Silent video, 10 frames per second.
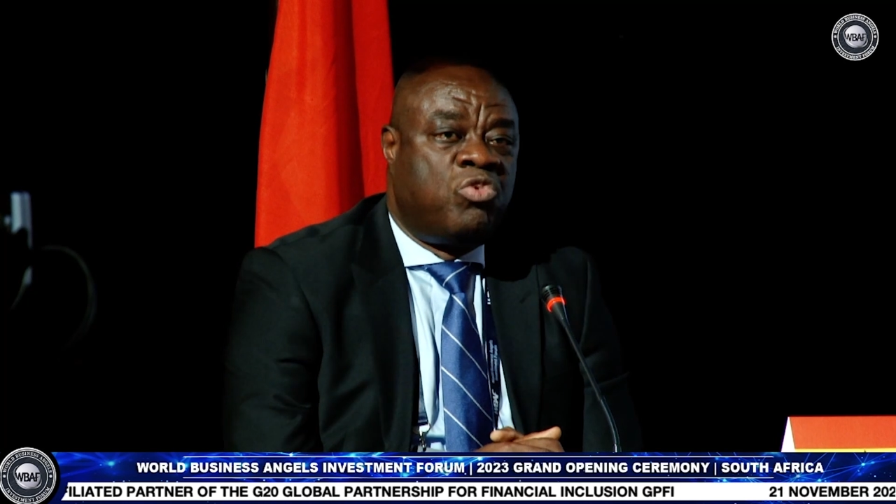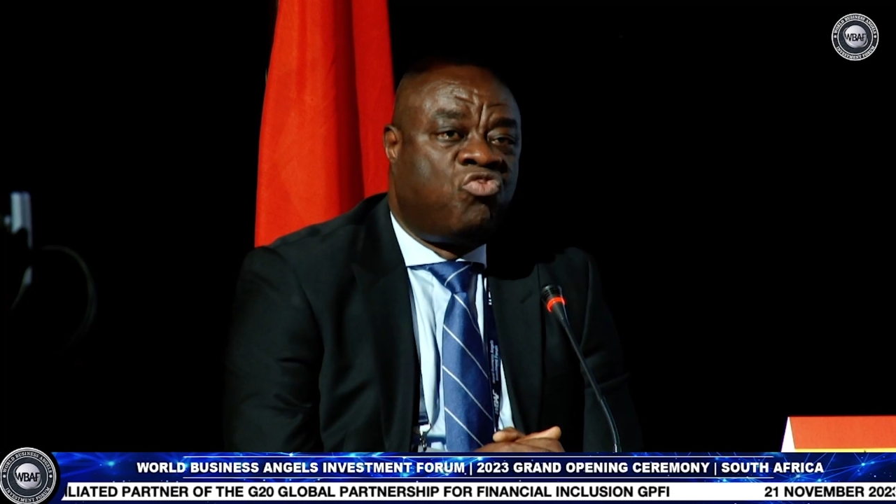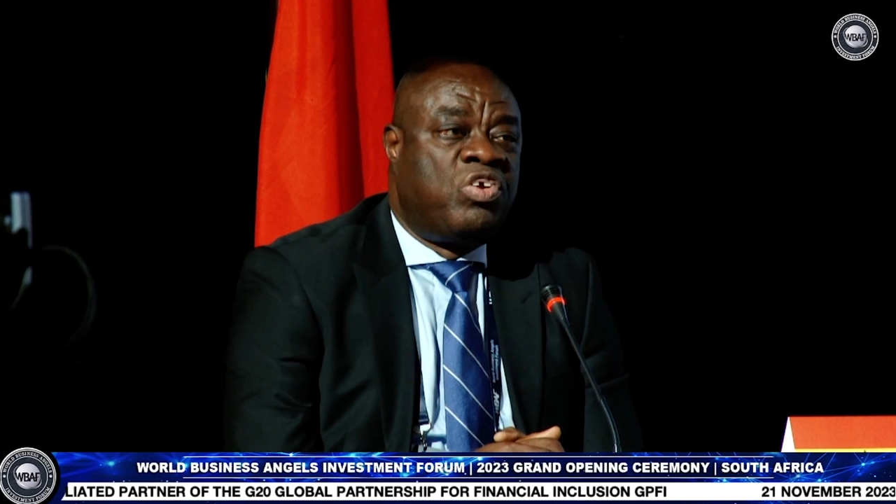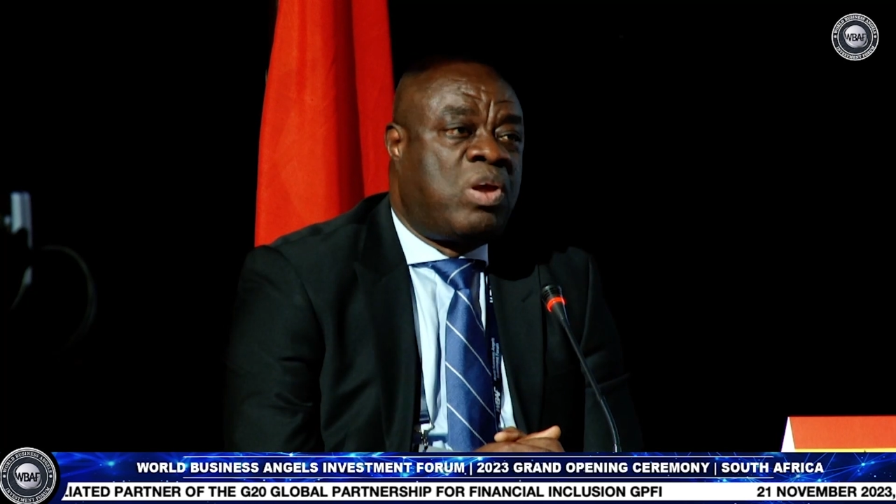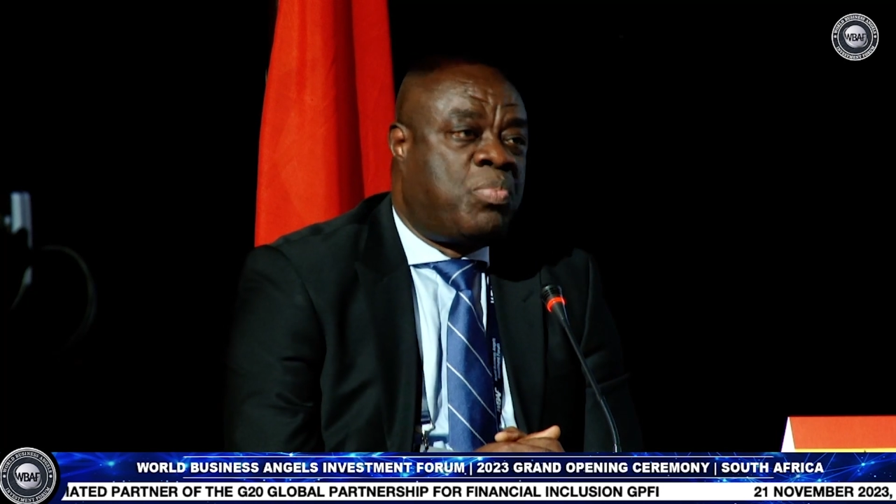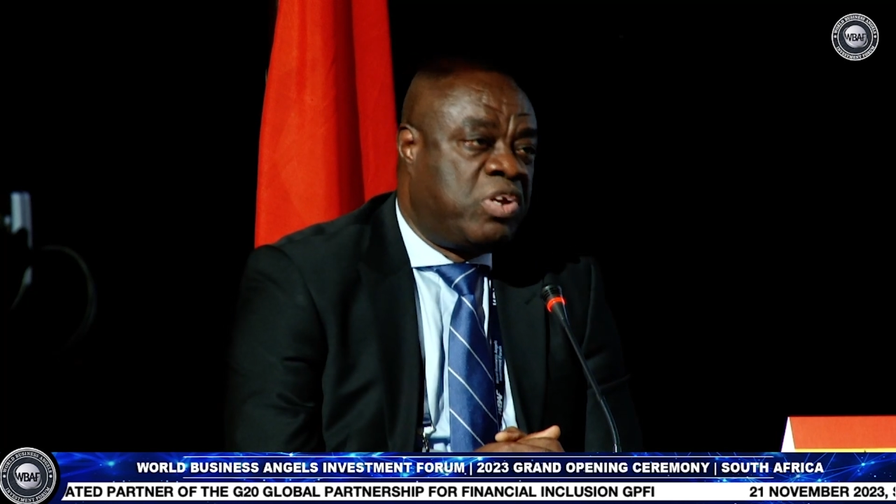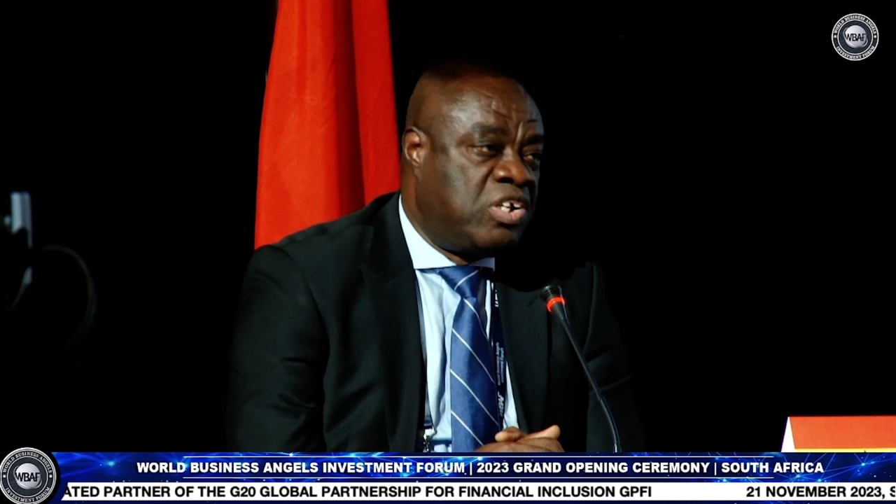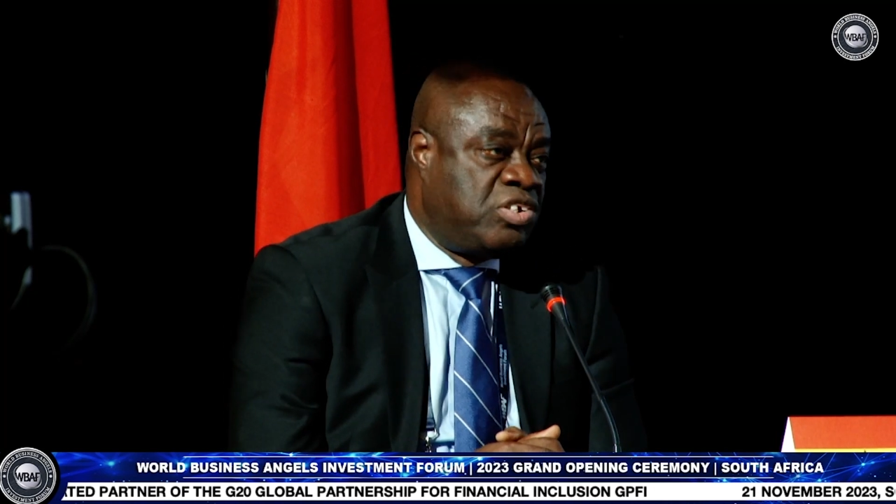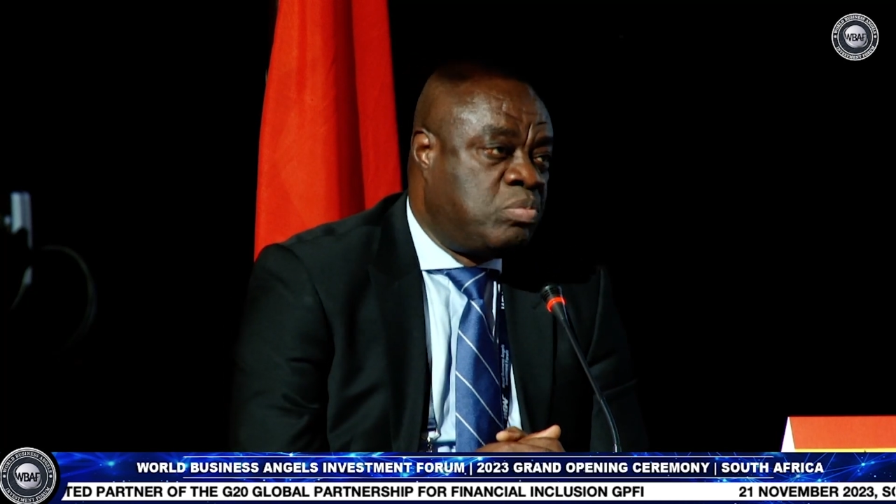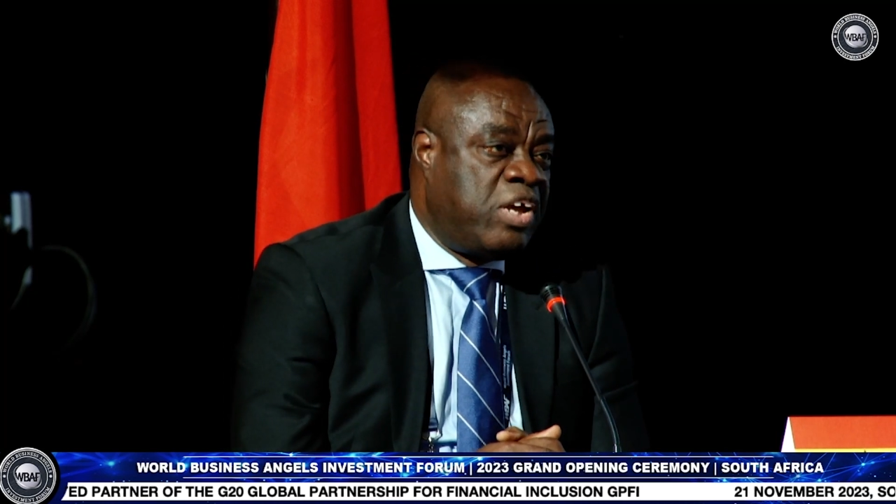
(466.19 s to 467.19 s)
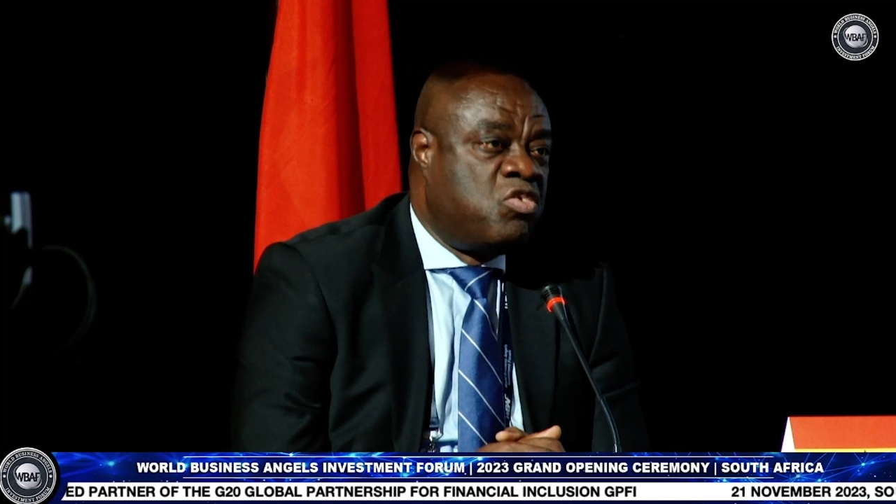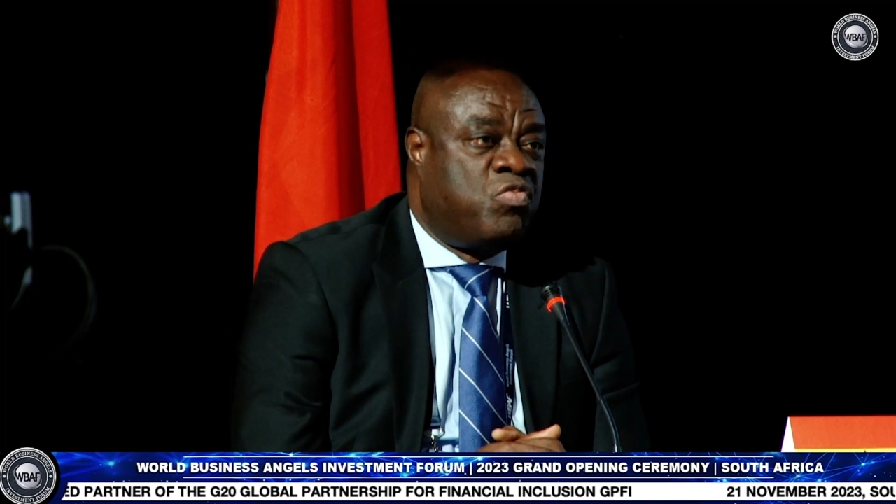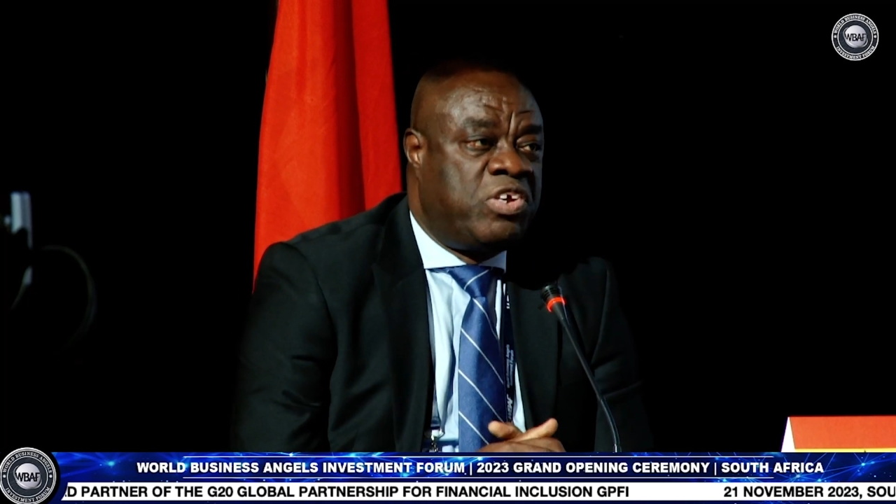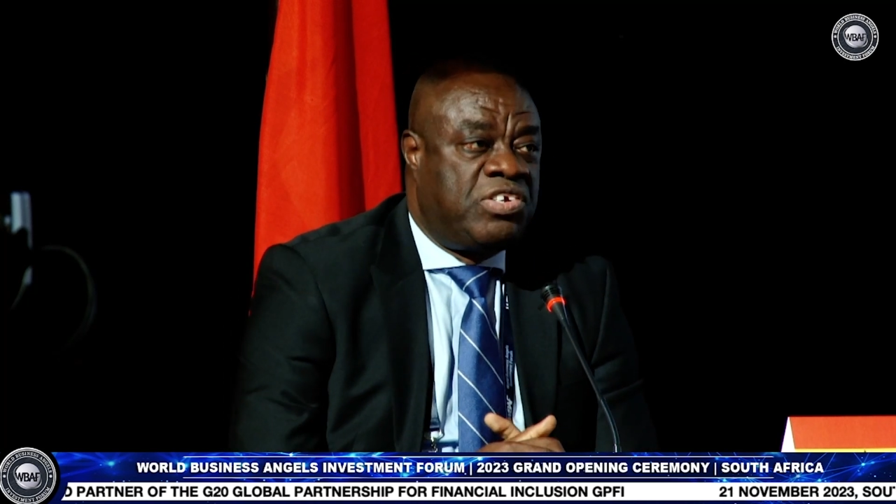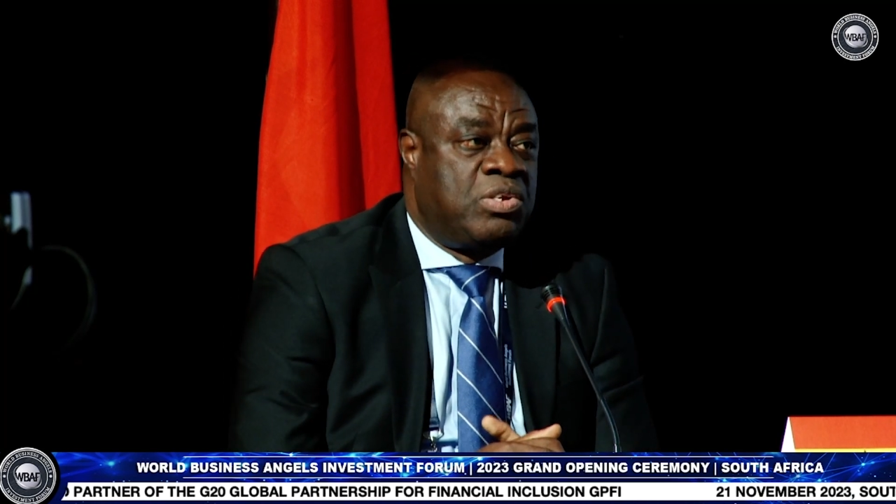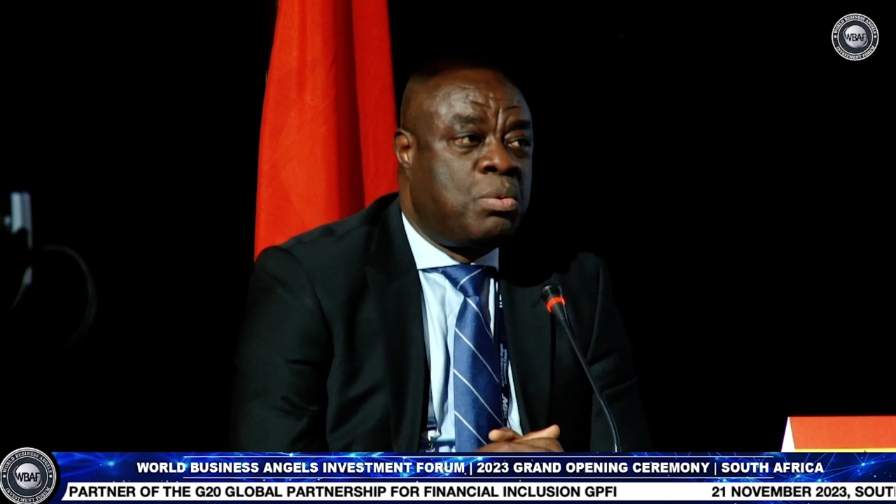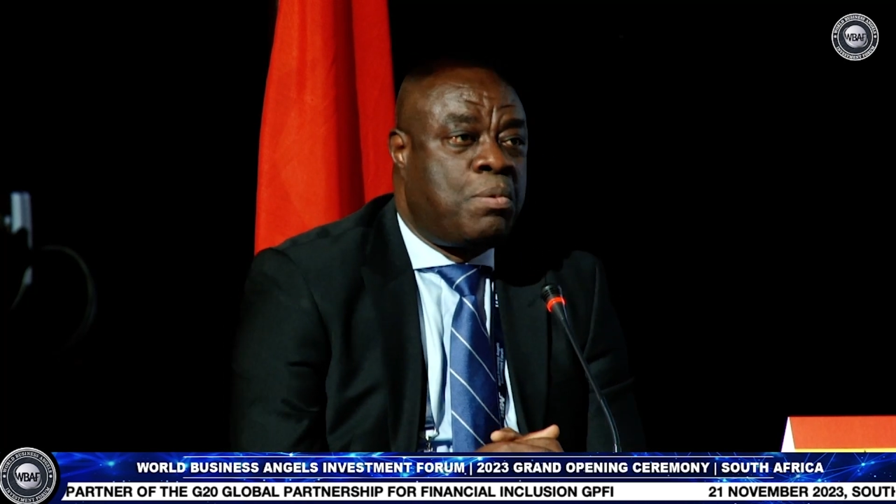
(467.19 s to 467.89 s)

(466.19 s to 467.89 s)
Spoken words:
through entrepreneurship and innovation.